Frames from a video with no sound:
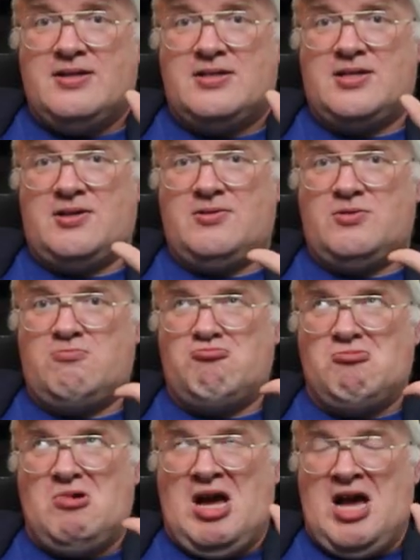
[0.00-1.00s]
So
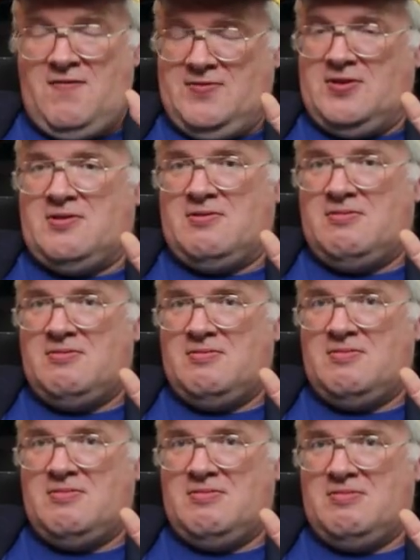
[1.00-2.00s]
after
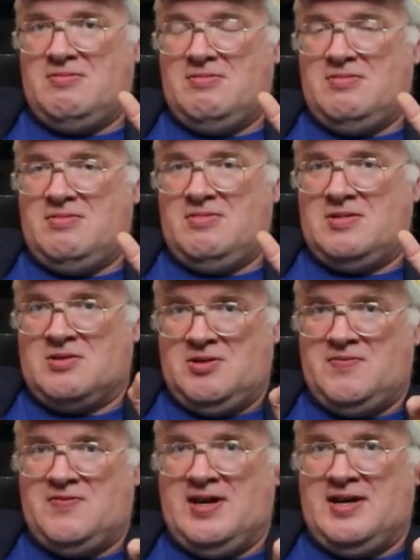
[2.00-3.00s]
the
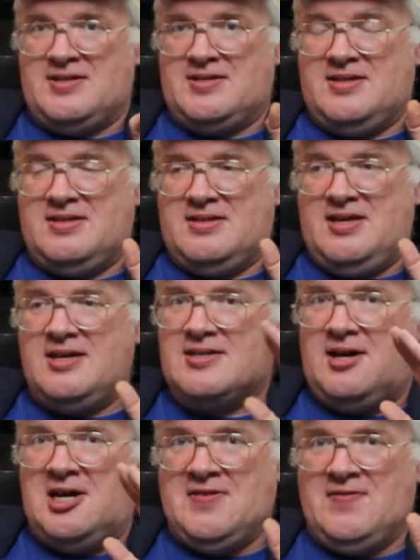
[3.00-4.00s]
group phase, things
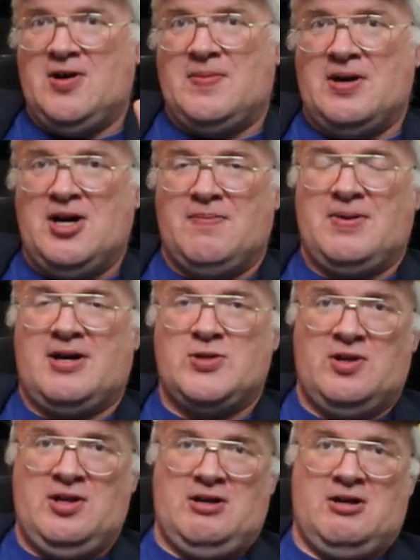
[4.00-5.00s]
kind of open up because
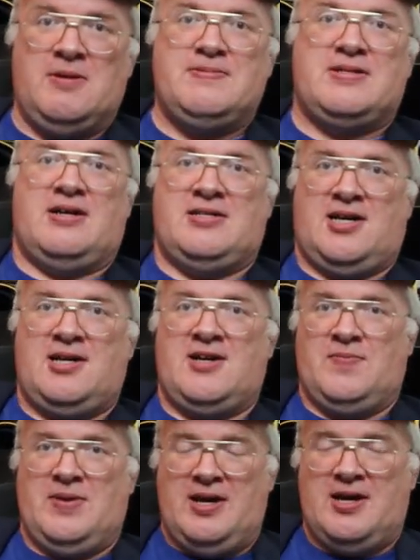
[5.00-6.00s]
one of the upsides, oddly,
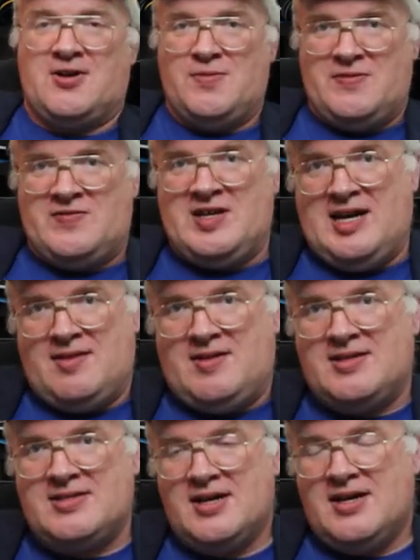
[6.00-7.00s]
of being in a group of death
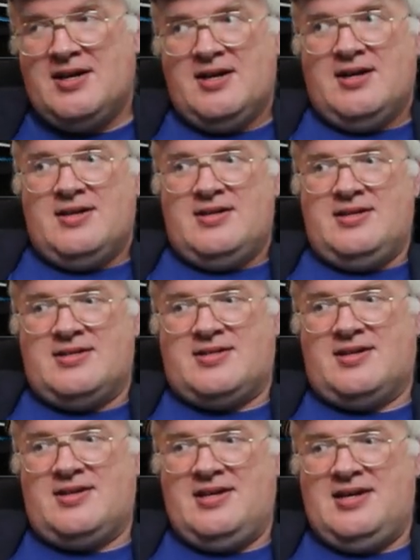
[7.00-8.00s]
is you
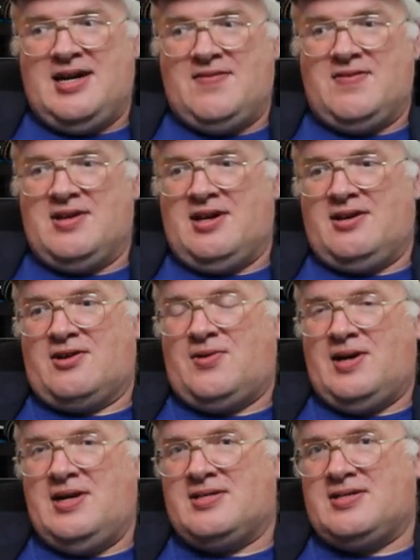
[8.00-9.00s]
suddenly haven't got it
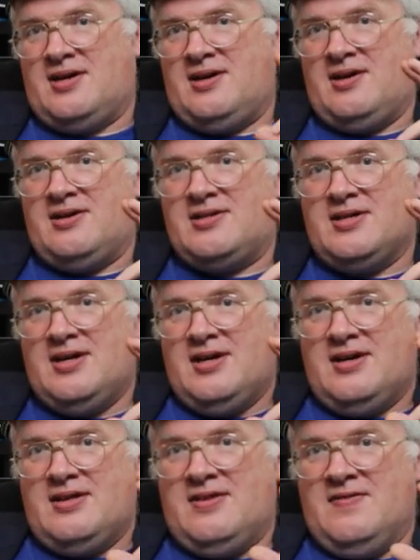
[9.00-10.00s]
quite as hard
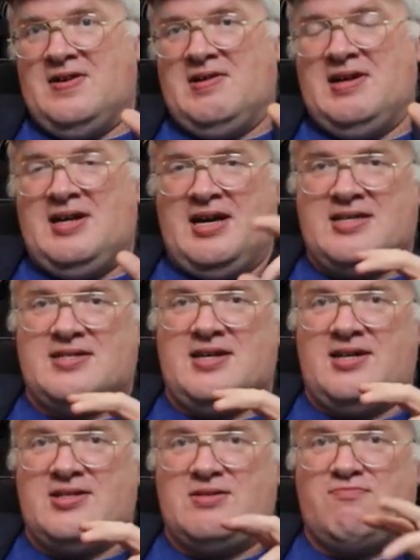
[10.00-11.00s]
the very next
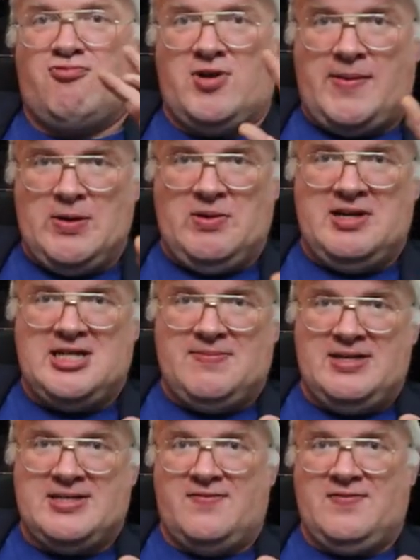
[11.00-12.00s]
stage. Probably will need to
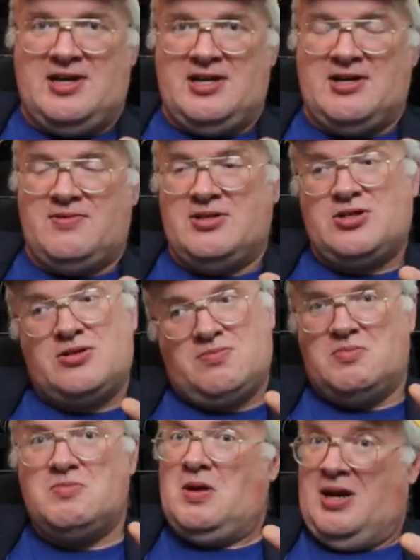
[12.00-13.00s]
be Slovenia,
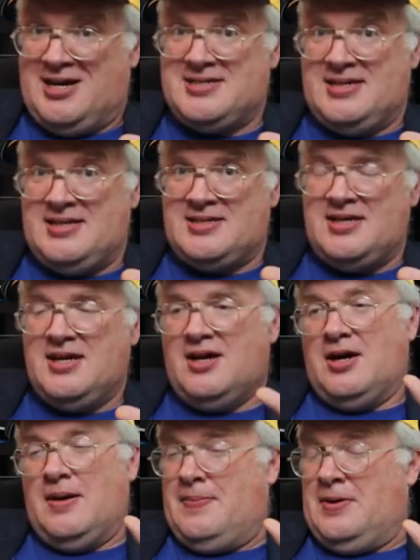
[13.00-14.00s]
which not easy,
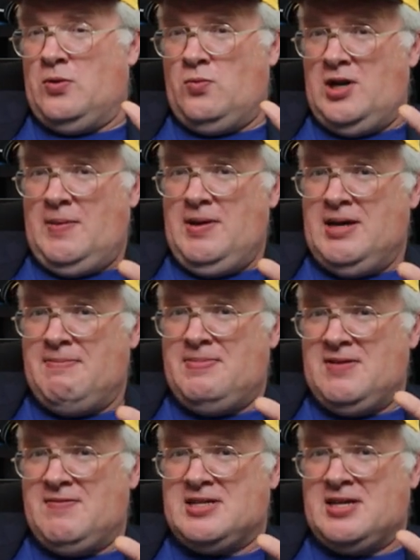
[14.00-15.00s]
but it will be a
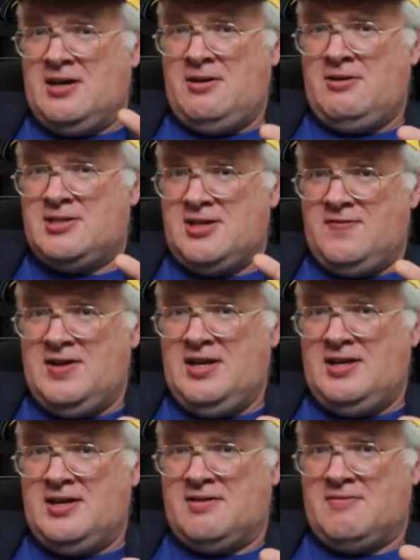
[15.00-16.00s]
bit of a tired
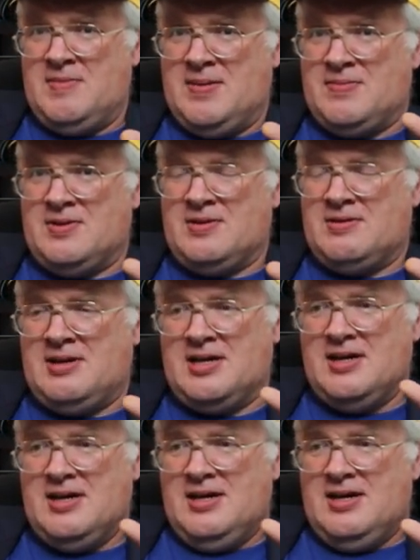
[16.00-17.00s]
Slovenia, remember.
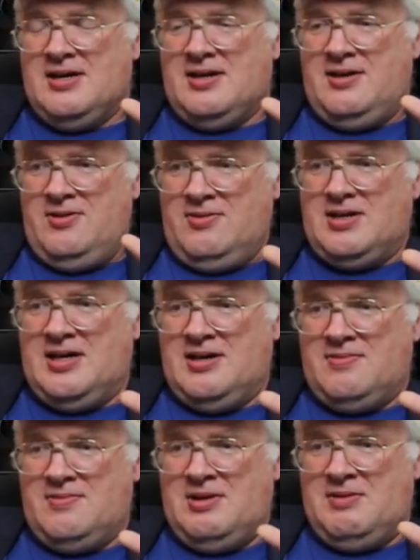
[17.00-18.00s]
Like,
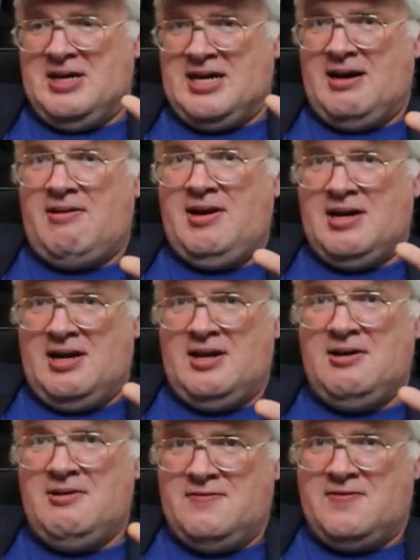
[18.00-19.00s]
Luka will be carrying a
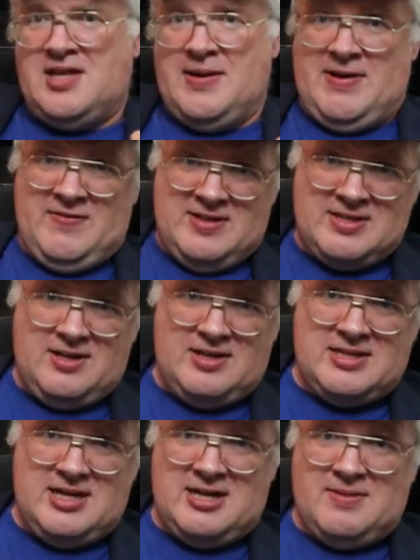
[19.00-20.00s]
load for them. I've
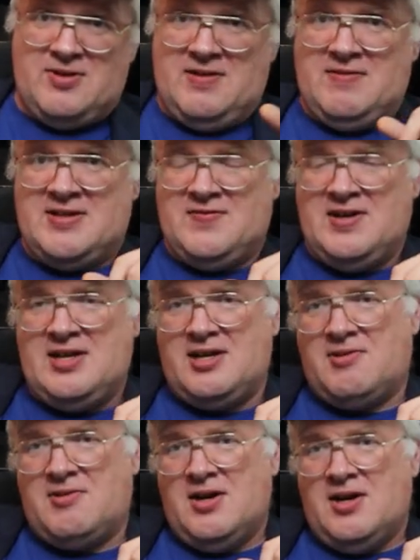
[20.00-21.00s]
discussed that in a previous
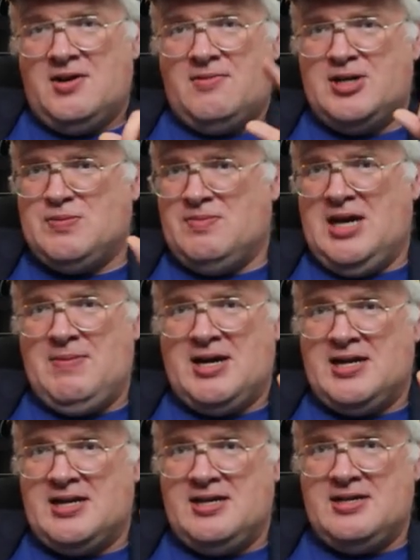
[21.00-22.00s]
video, which may be
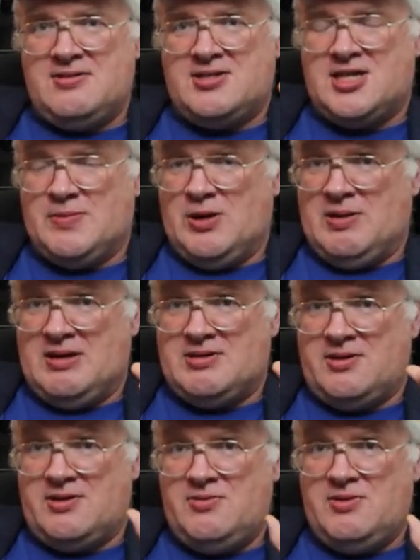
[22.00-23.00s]
getting linked to somewhere out
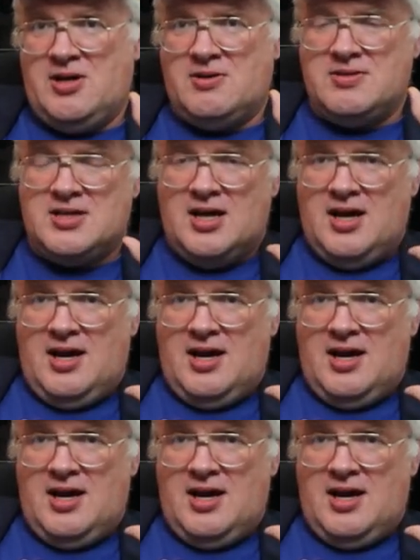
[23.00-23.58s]
here, who knows.